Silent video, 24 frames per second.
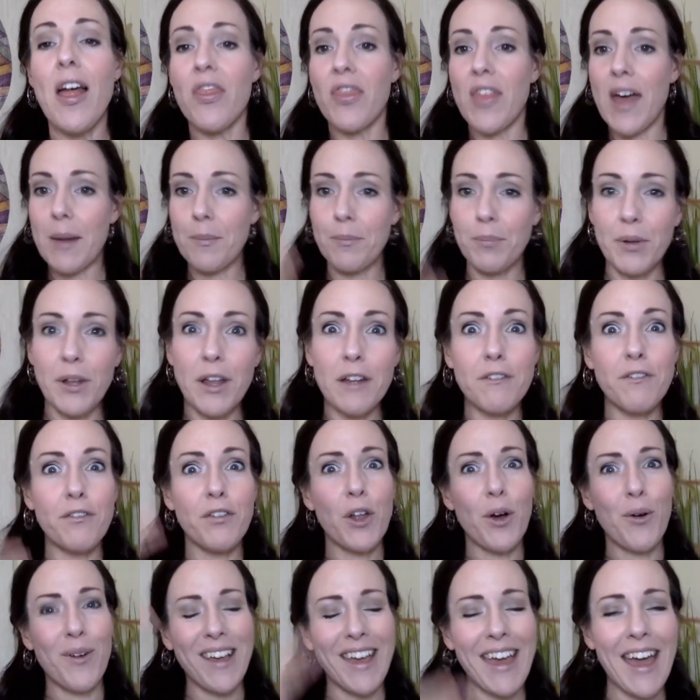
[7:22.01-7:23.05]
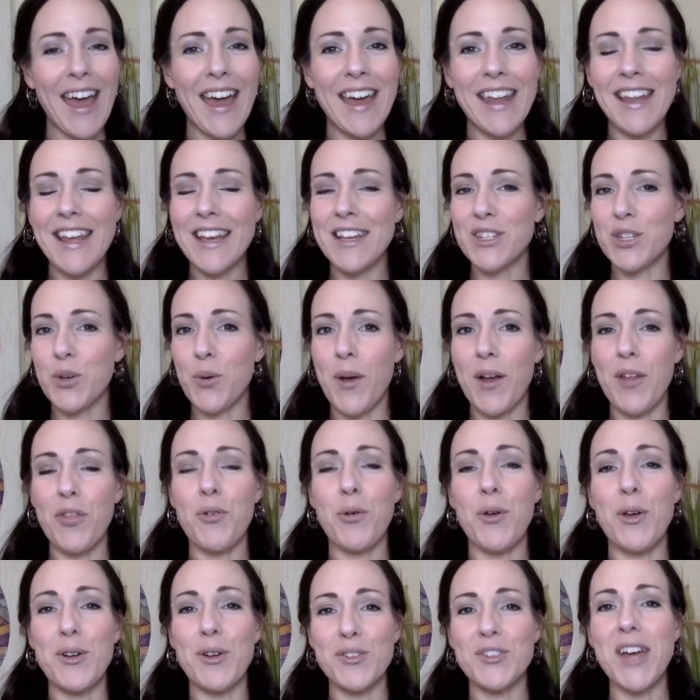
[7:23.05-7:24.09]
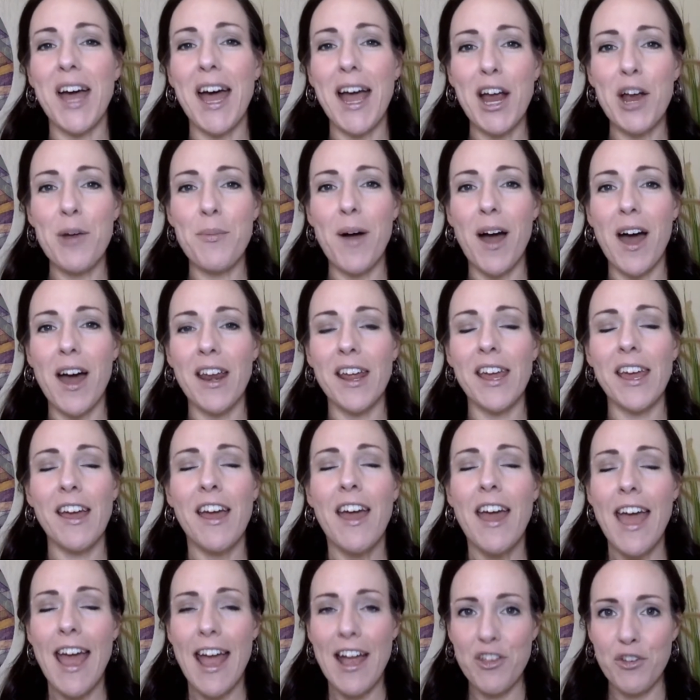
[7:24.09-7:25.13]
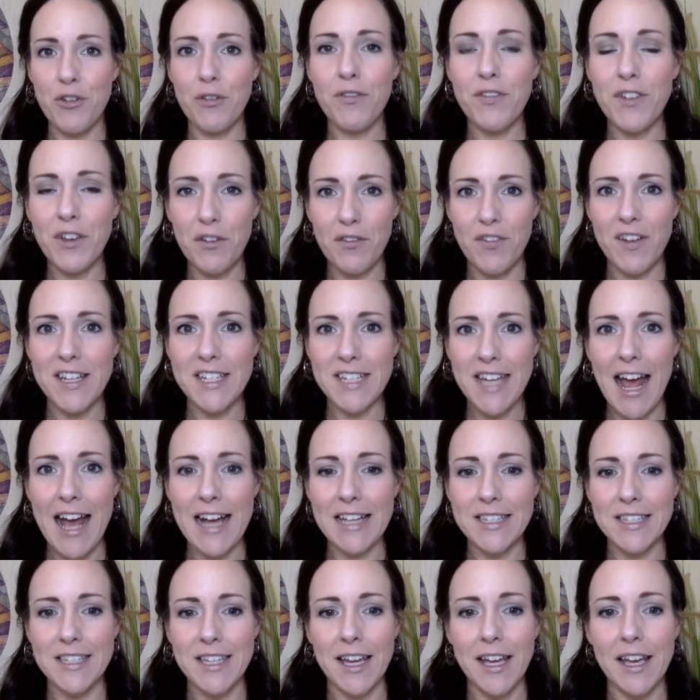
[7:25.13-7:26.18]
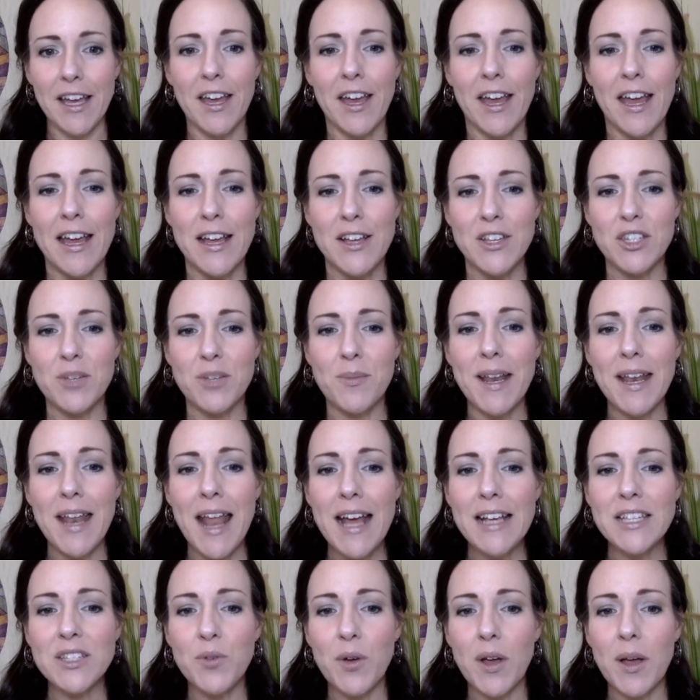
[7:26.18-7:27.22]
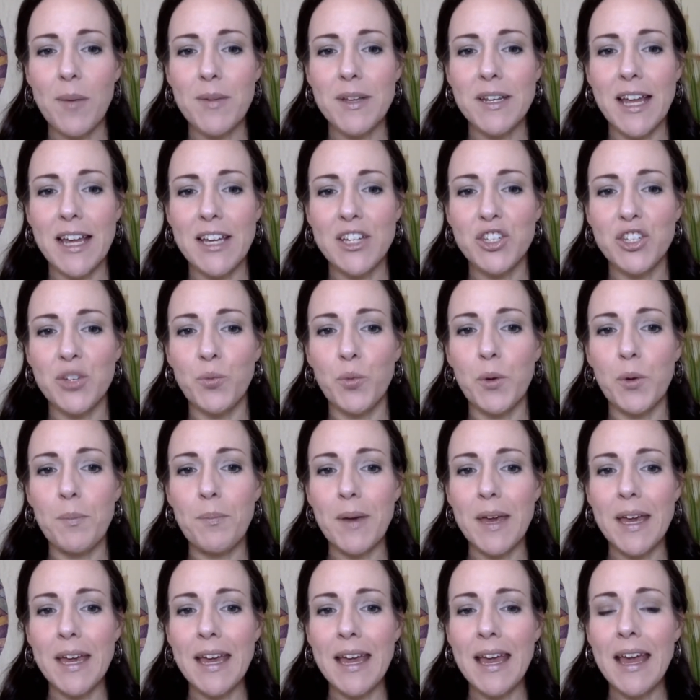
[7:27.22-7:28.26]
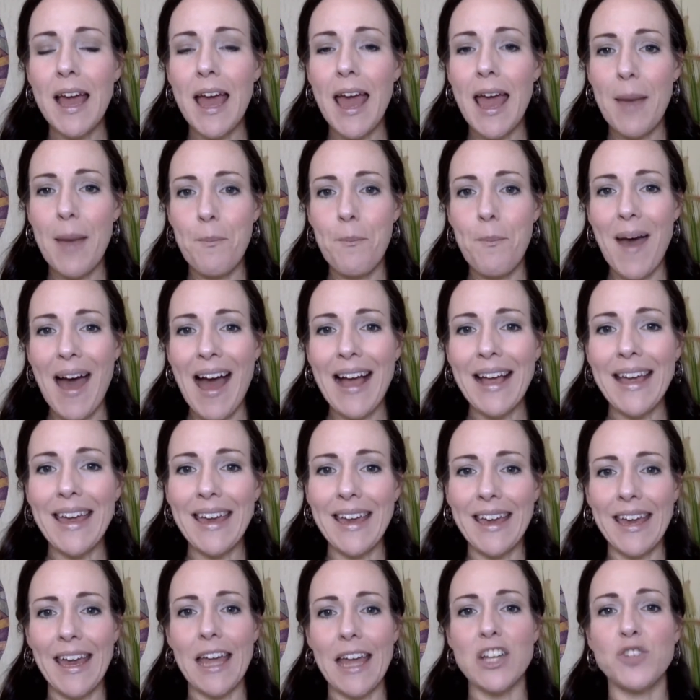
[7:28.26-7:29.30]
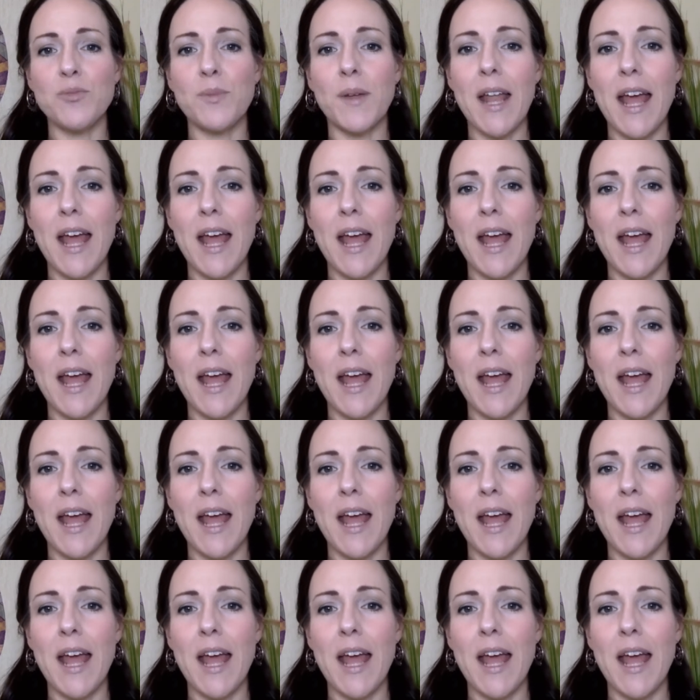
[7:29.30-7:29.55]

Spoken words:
That blood flow again is going through your entire body and you'll feel fantastic. So my next recommendation would be a back engagement